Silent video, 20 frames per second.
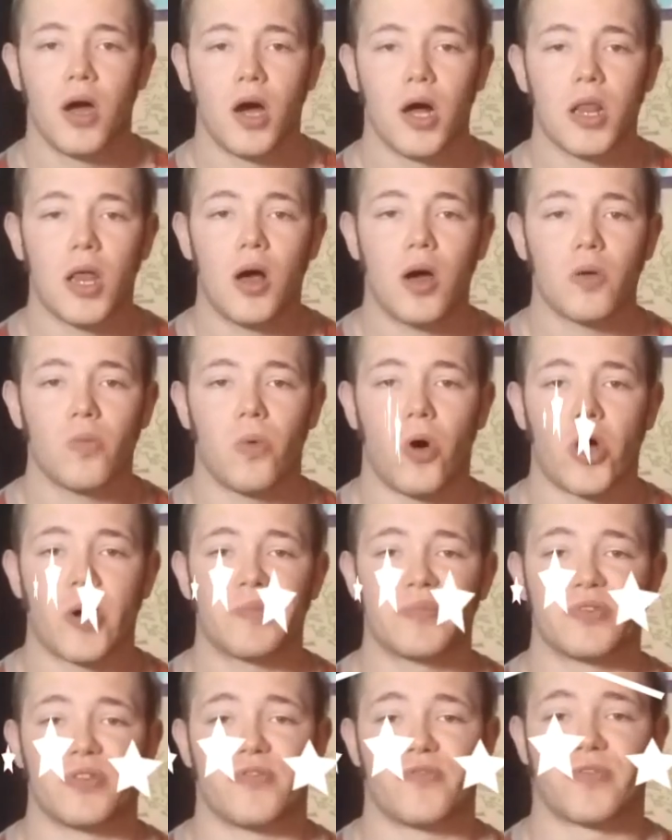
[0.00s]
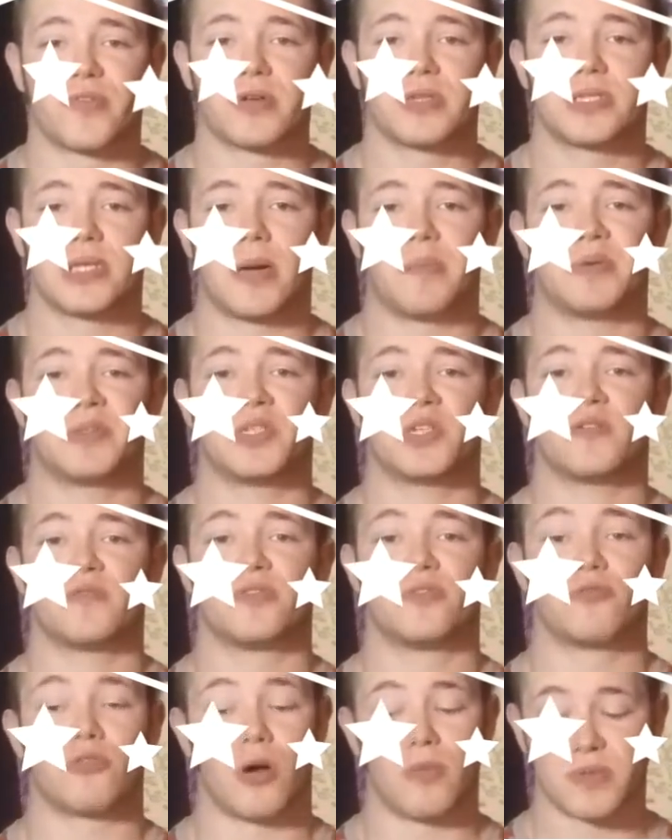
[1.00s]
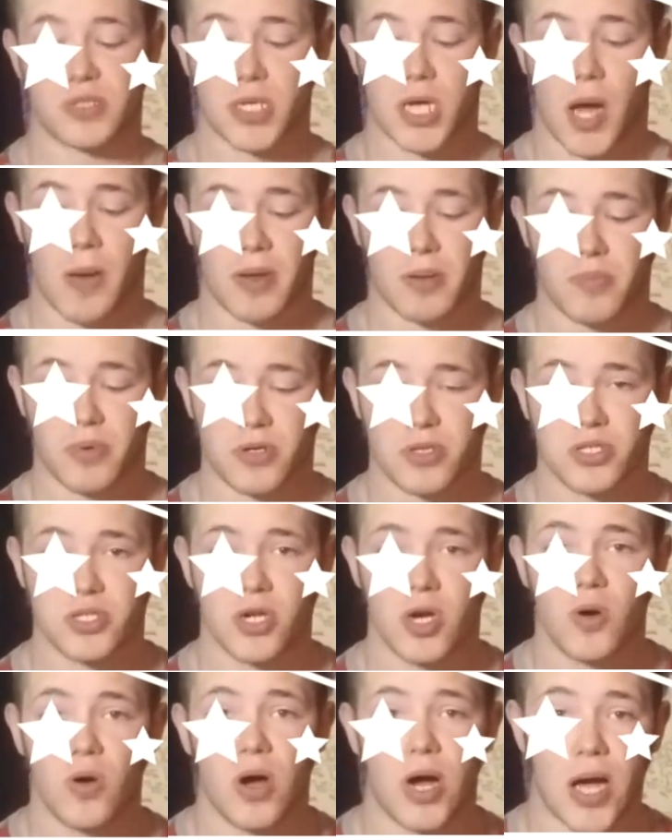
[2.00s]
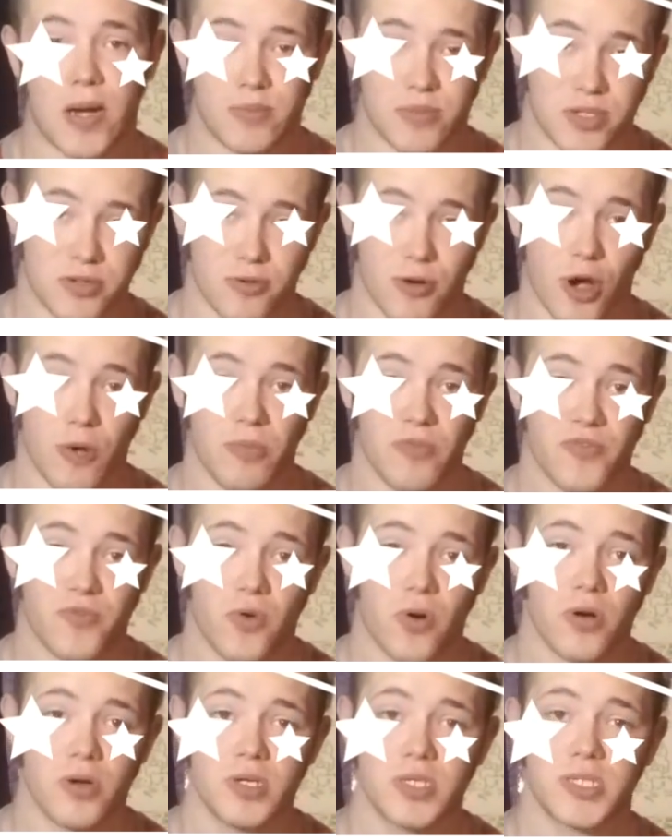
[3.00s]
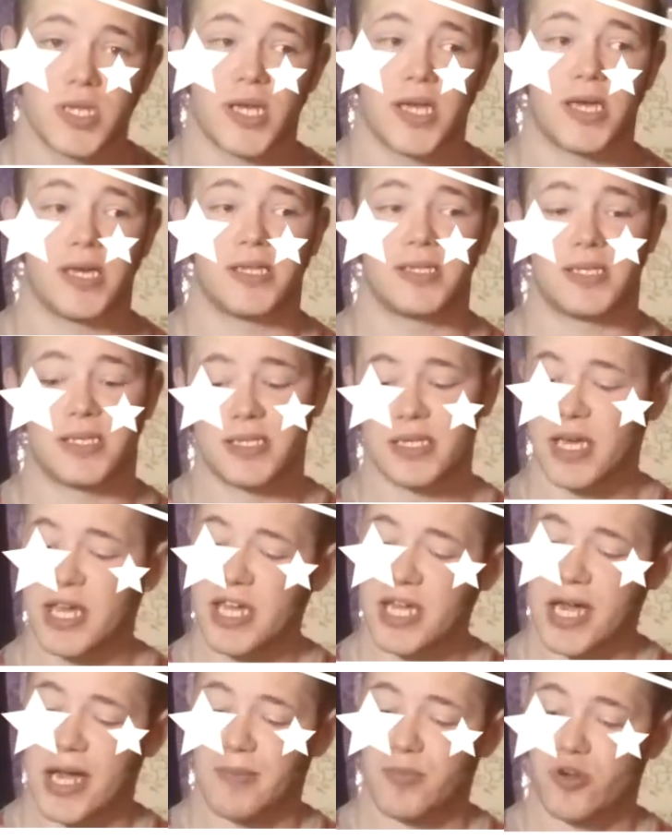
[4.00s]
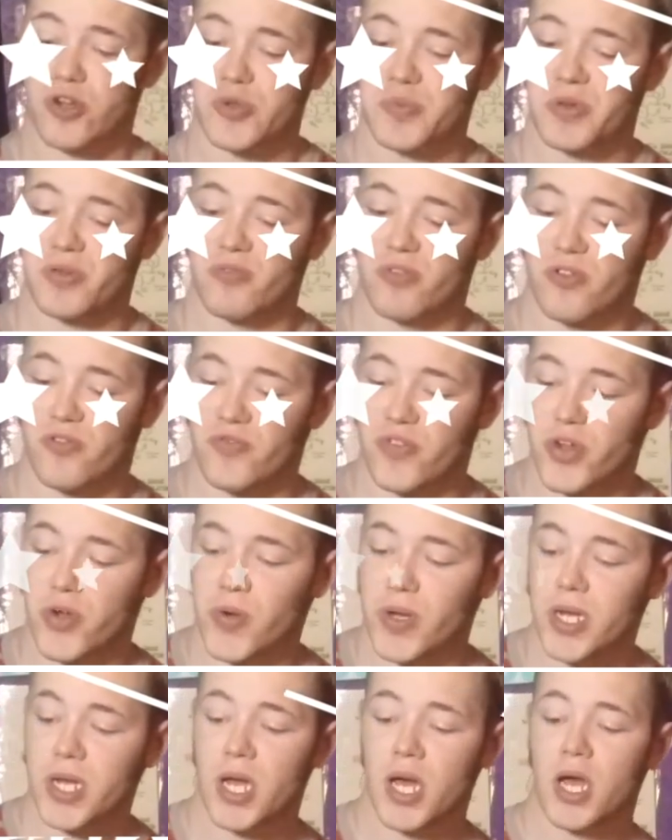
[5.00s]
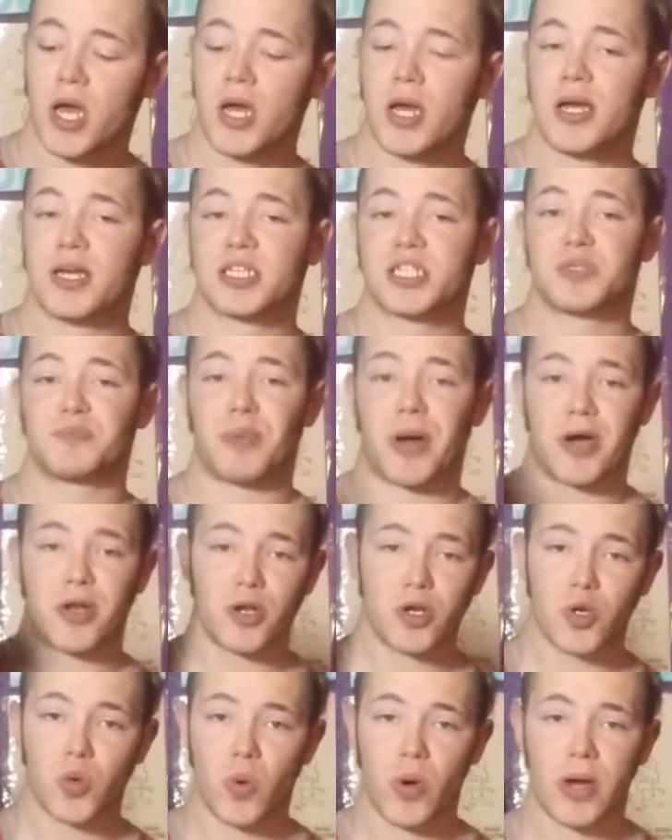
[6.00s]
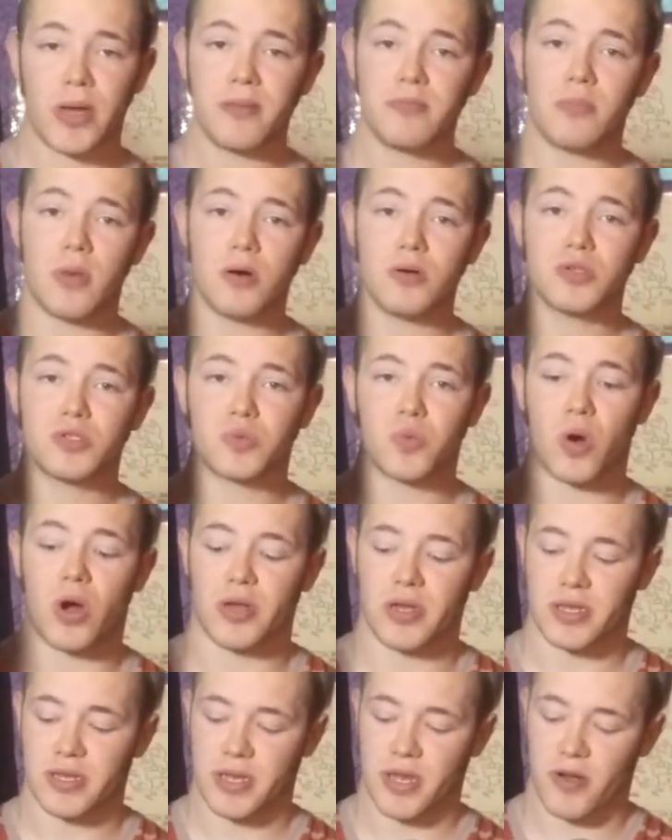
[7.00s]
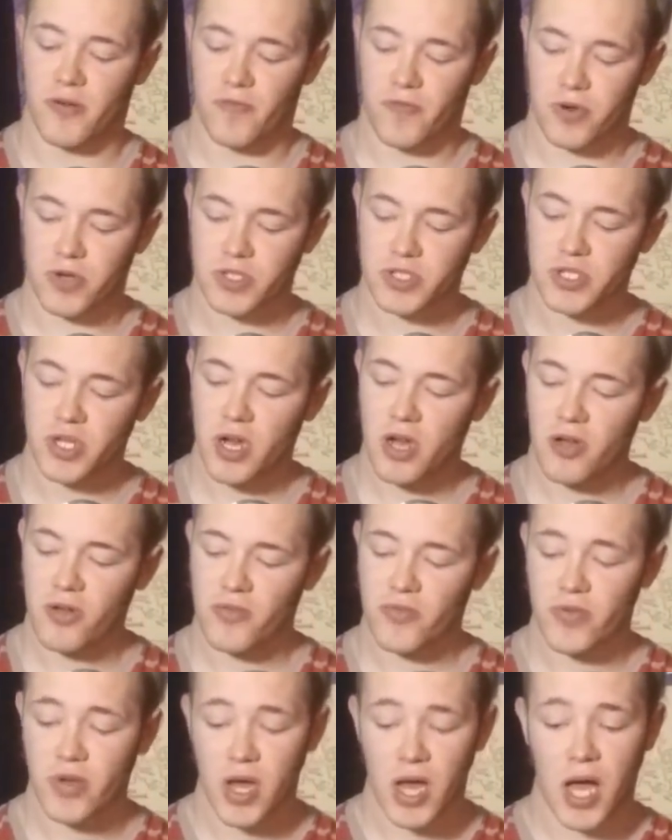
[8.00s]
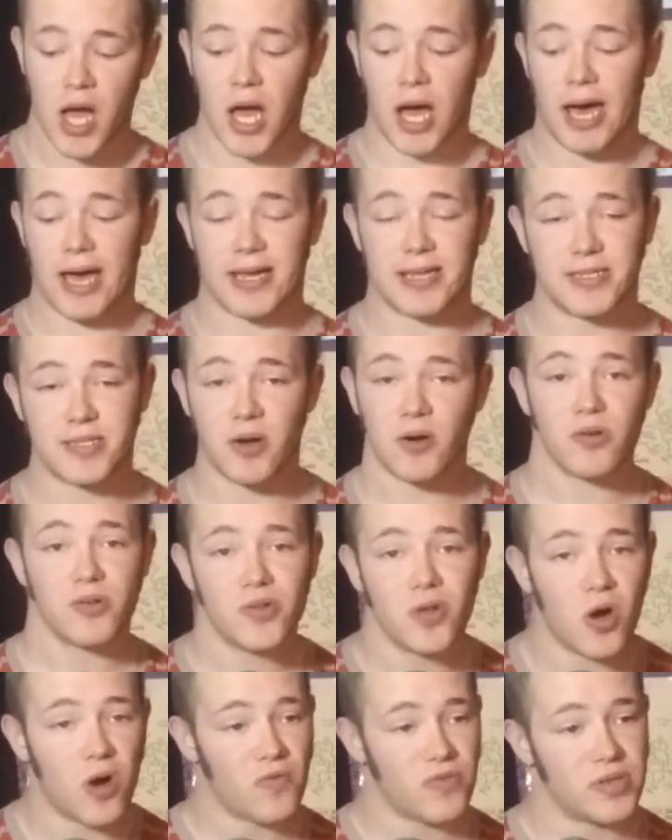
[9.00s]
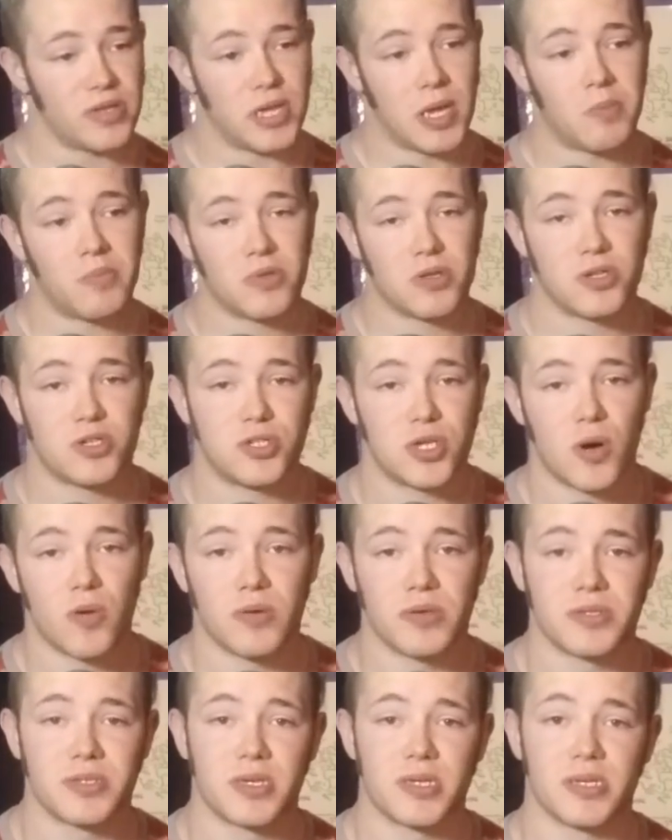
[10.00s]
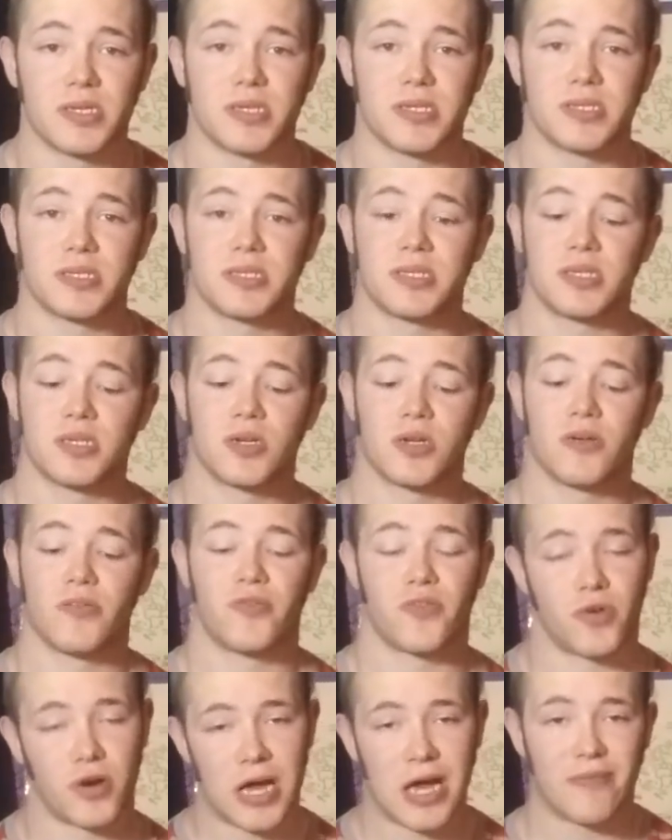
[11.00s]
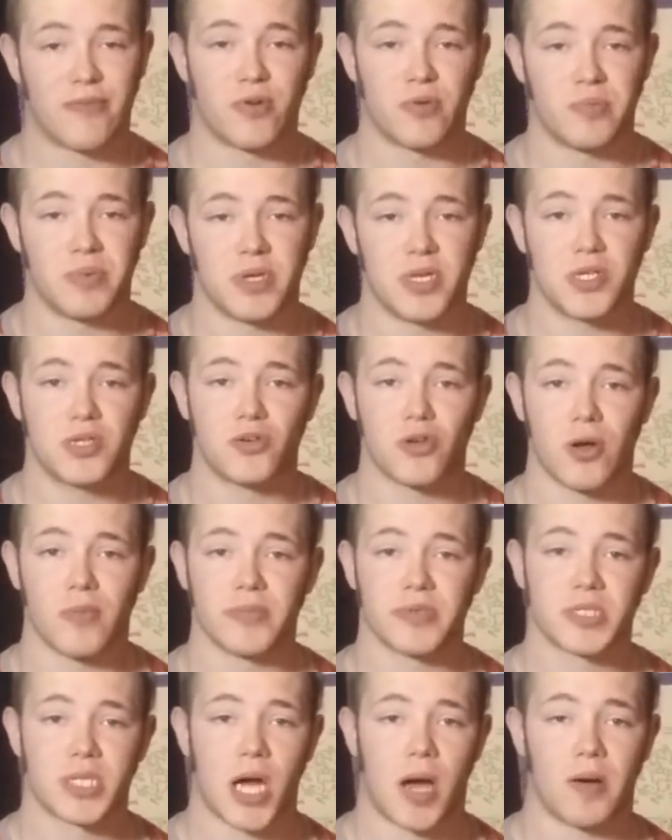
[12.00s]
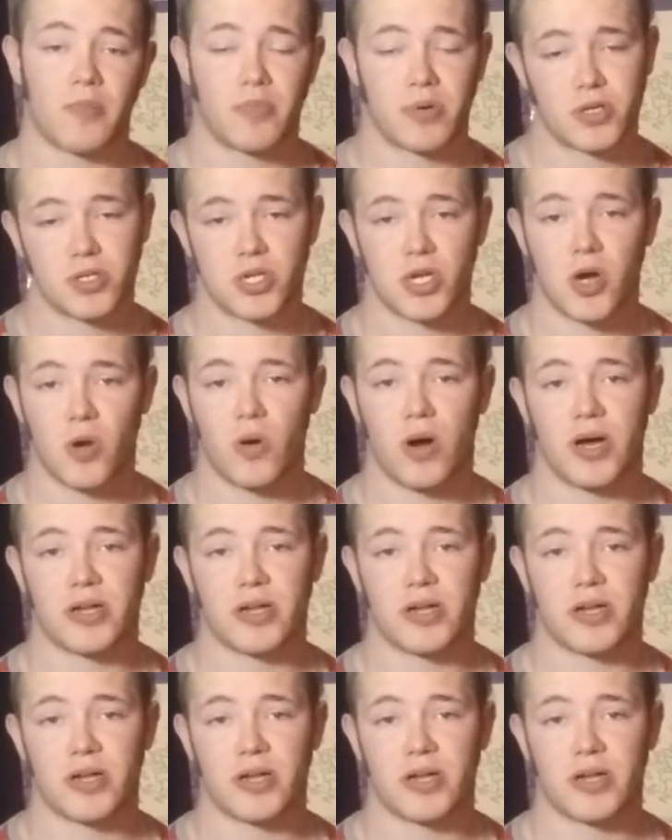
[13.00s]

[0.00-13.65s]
Hello and welcome to the first episode of Jerome's Comic Book Show. I'm Jerome, of course, and today I'm going to be reviewing Spider-Gwen Most Wanted. Now, first off, I don't know if the name of the show is going to forever be Jerome's Comic Book Show.